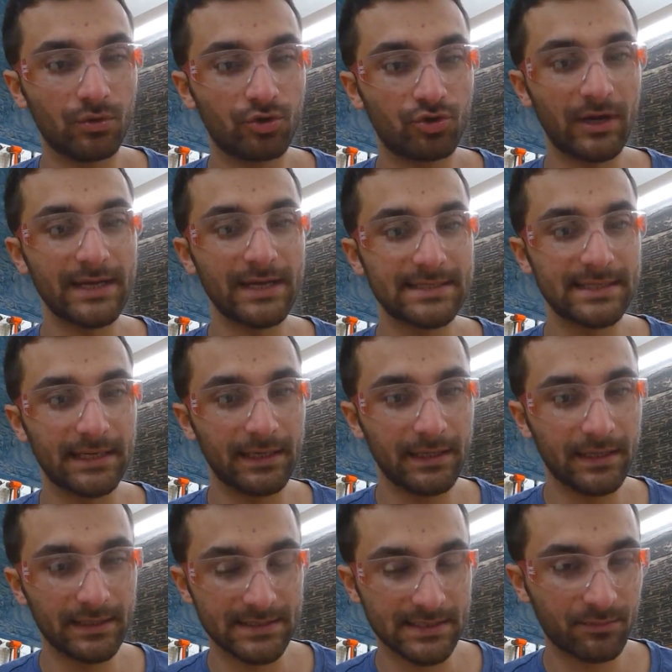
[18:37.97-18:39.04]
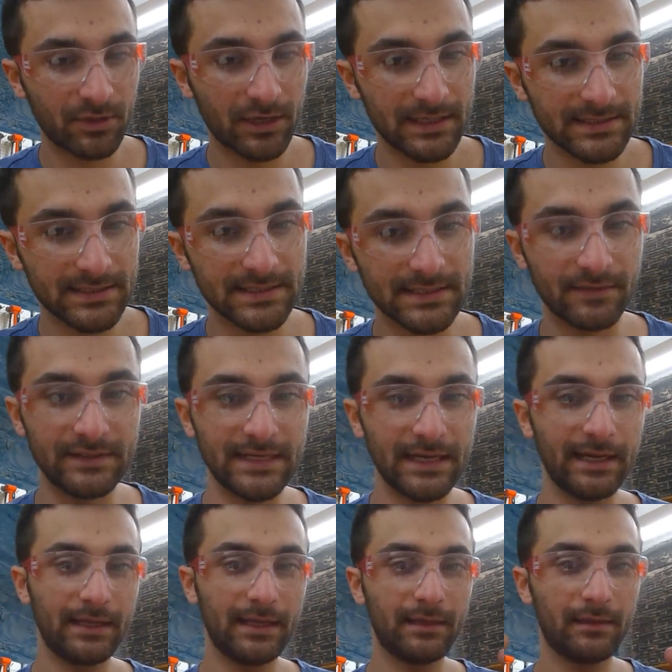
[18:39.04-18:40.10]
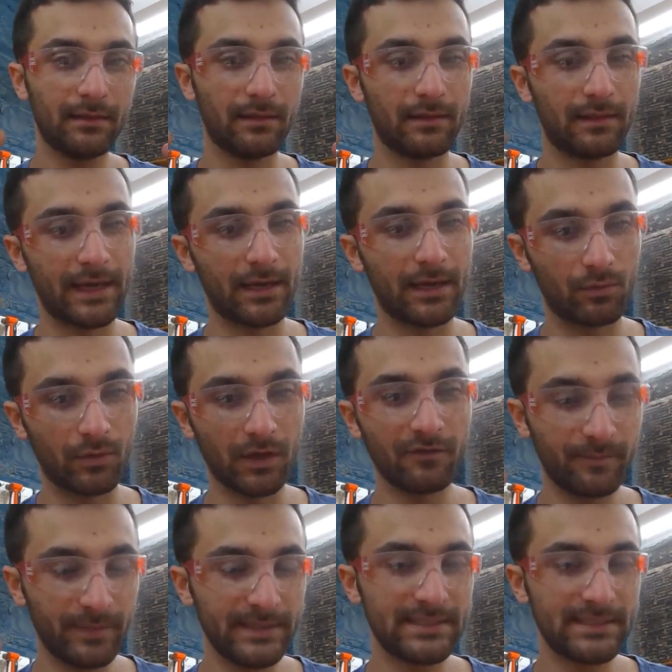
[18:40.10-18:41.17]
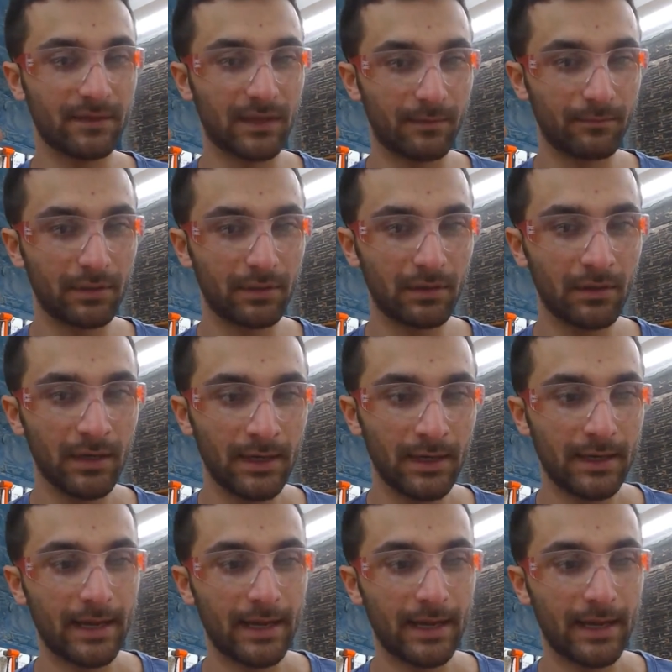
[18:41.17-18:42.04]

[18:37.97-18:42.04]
dressing is the process of taking that rough piece of lumber